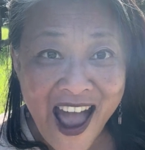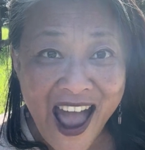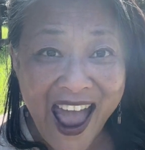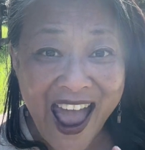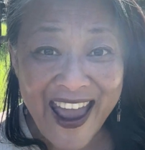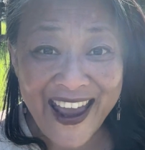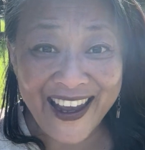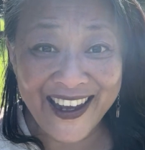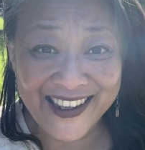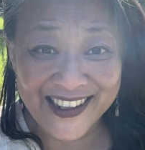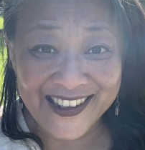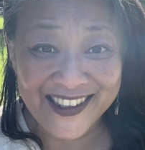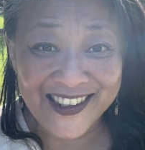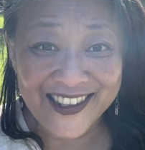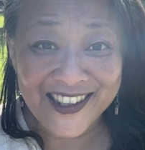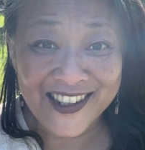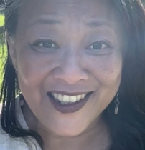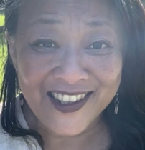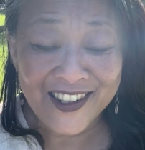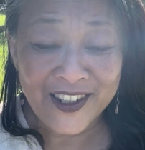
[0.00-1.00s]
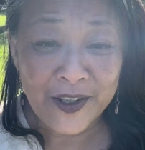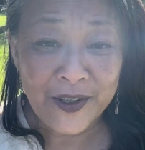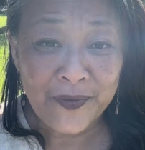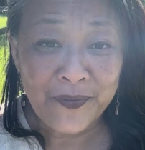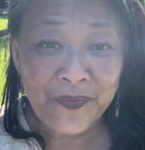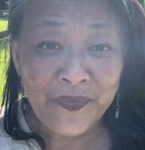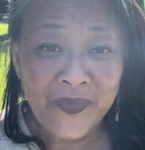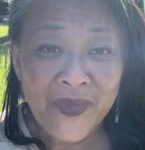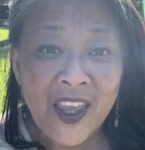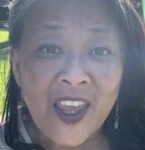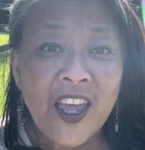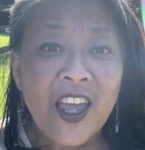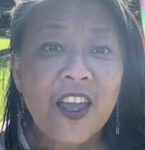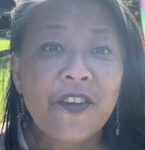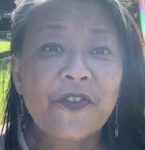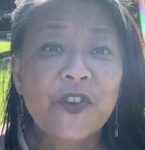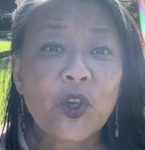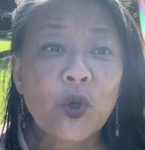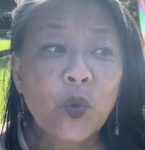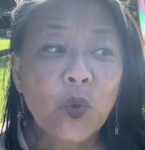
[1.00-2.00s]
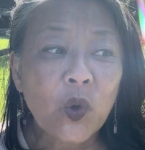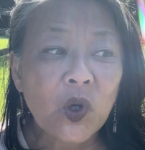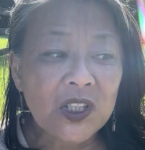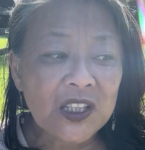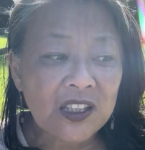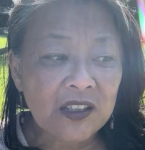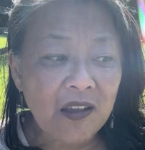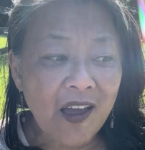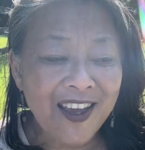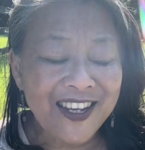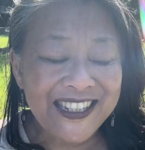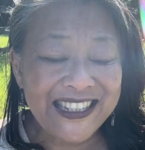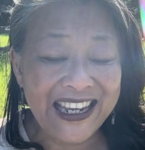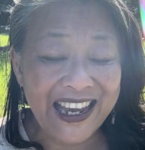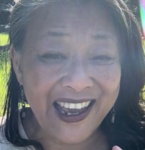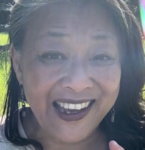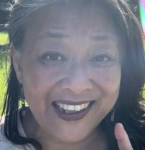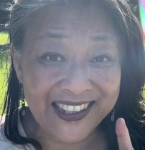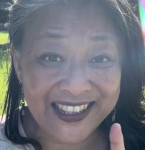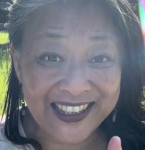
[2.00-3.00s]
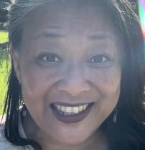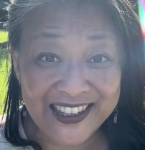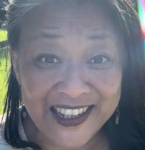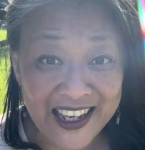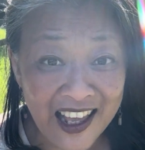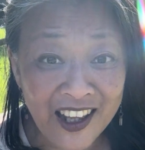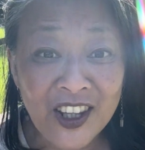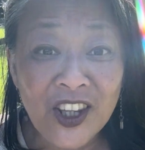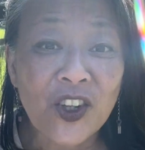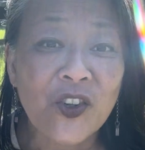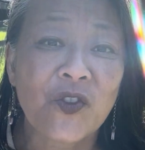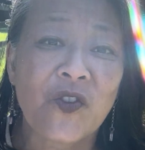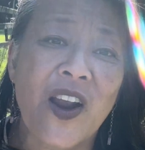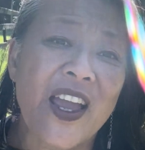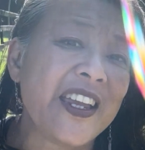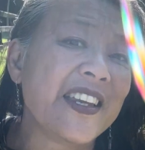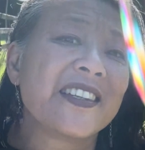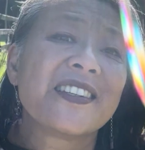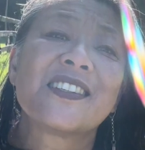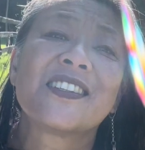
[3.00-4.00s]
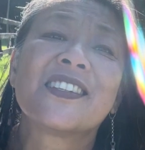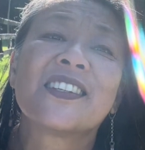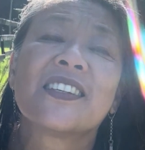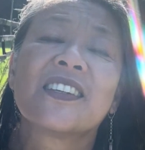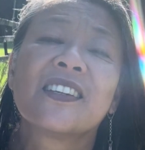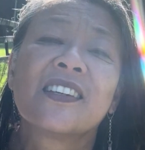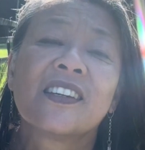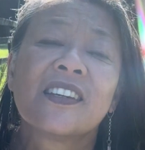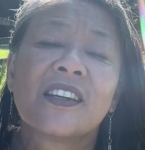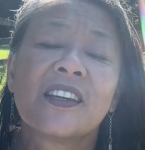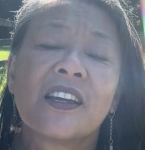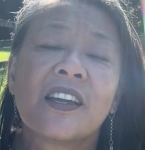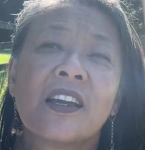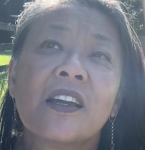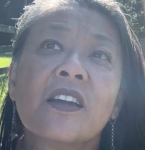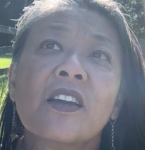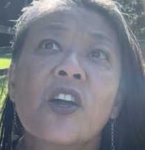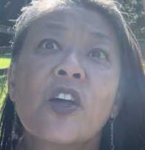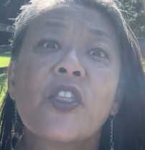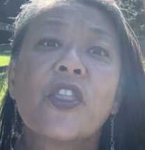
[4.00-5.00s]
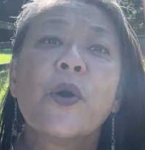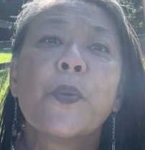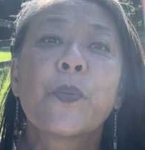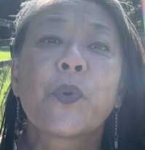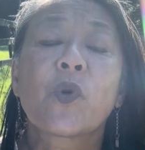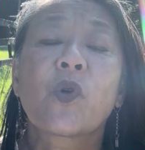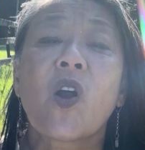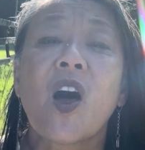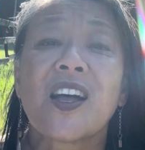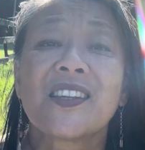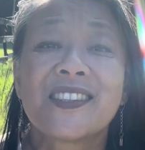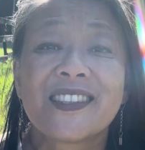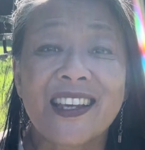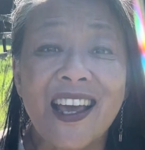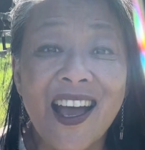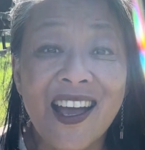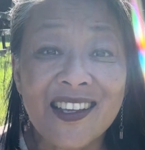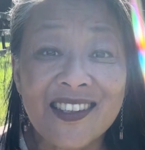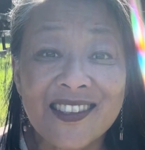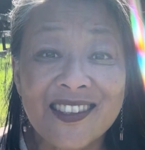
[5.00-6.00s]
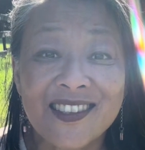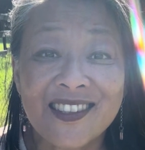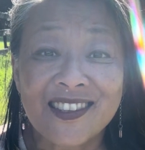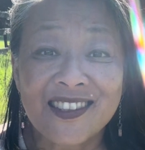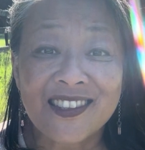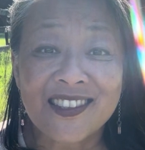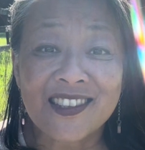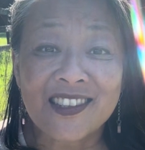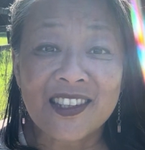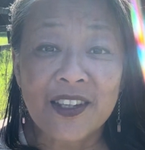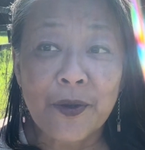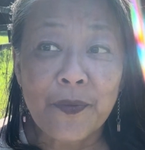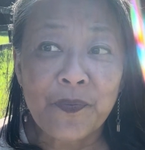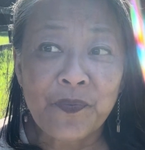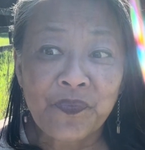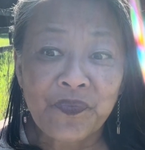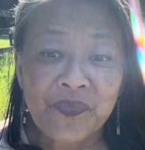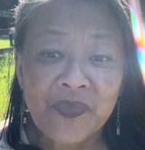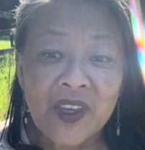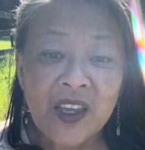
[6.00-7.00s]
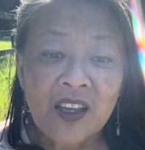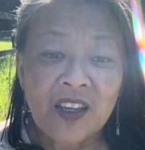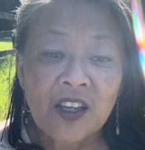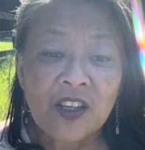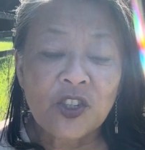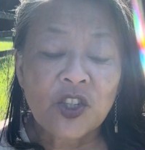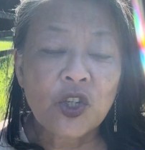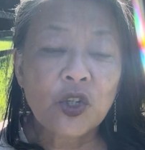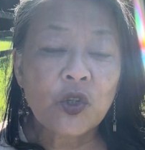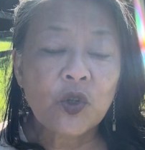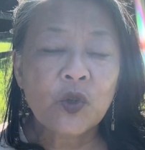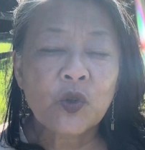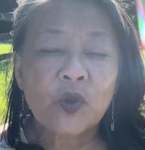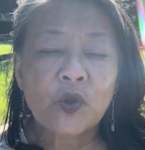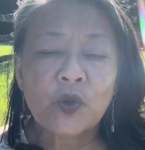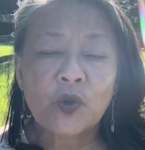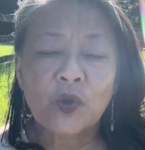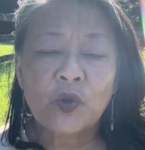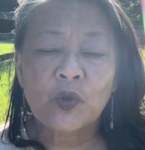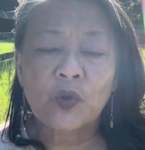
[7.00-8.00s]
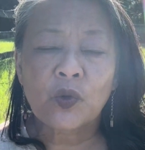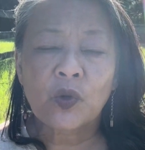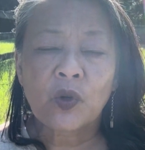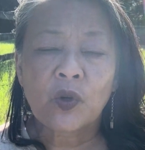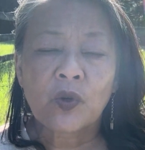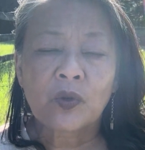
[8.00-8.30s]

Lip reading: And if you would like to accelerate the process to